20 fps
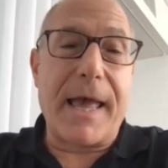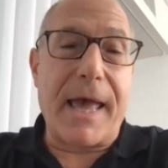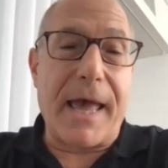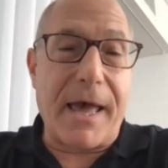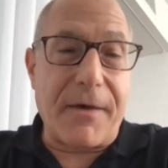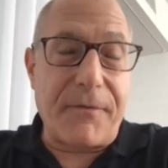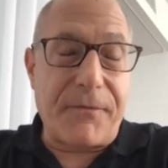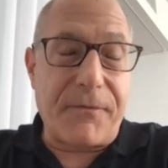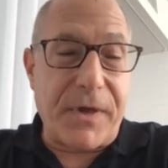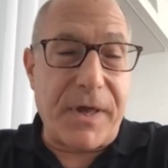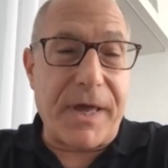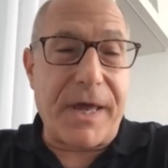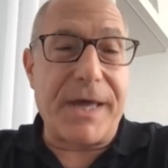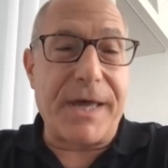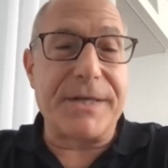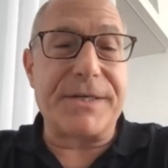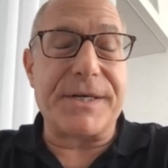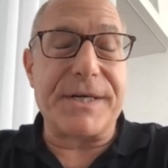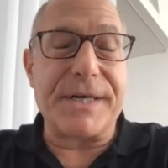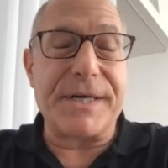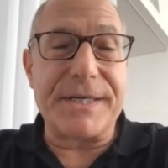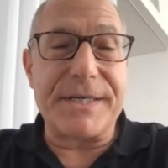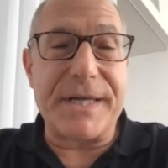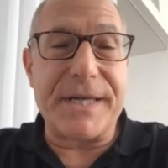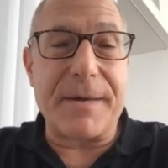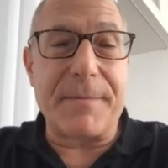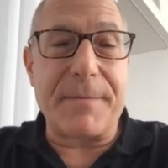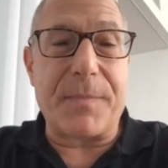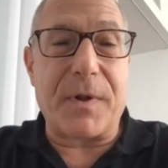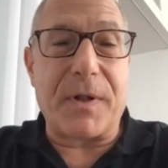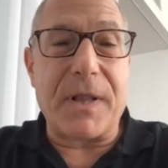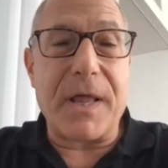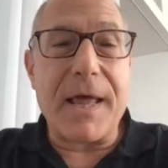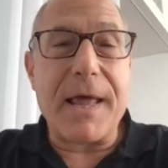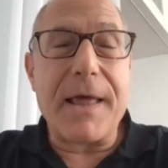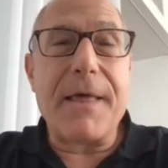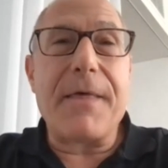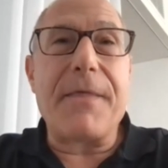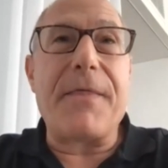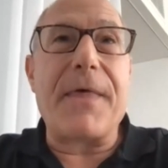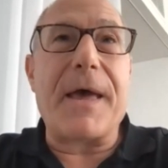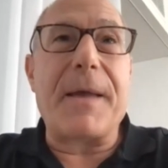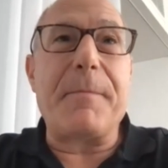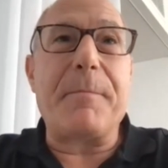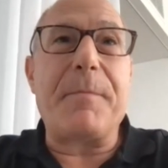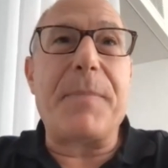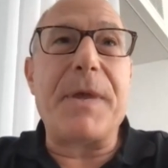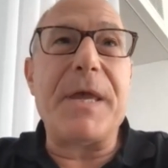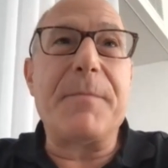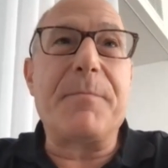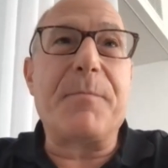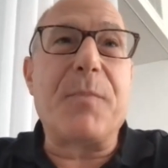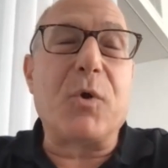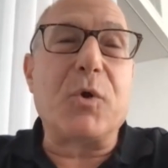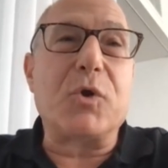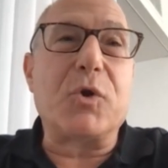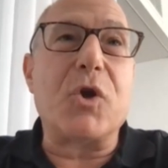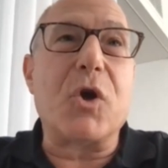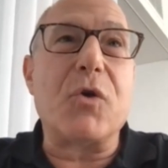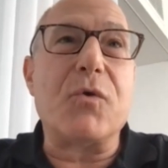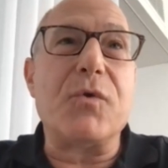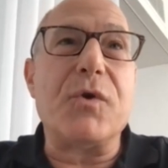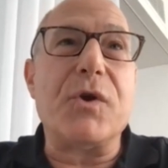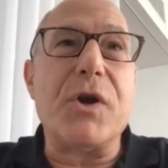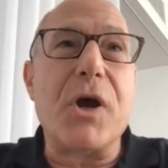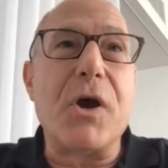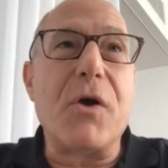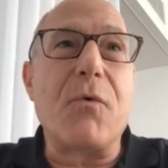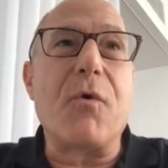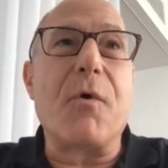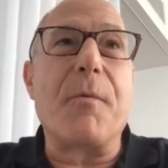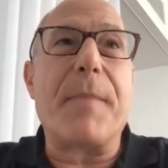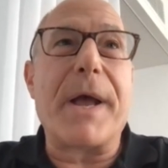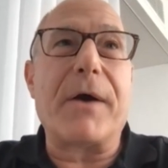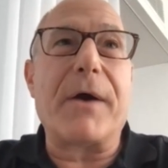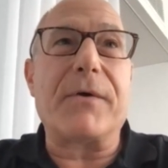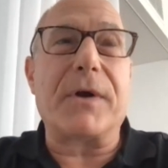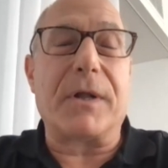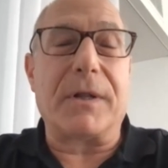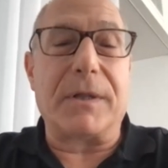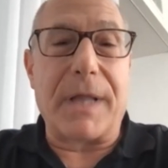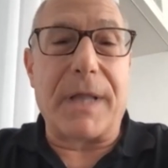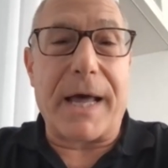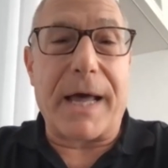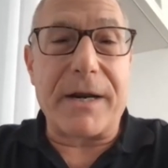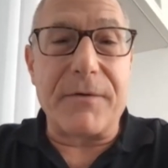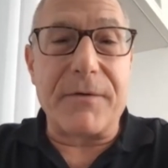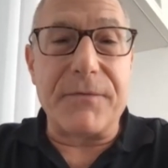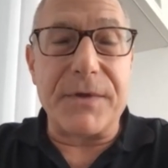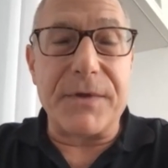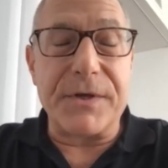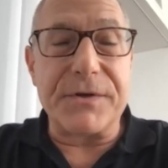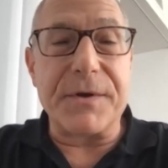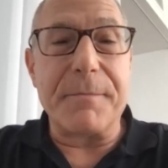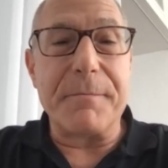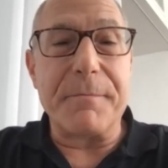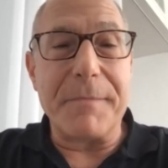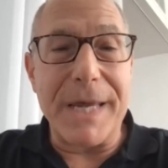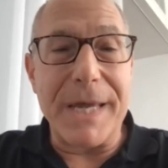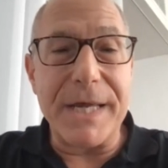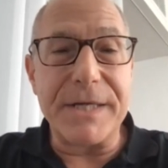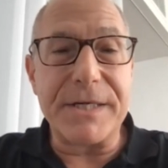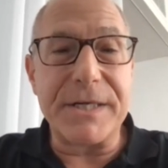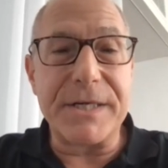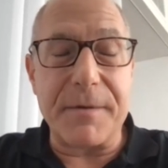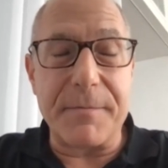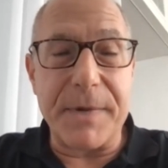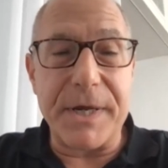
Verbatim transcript: AFYA as an example that people don't know about a lot of these amazing,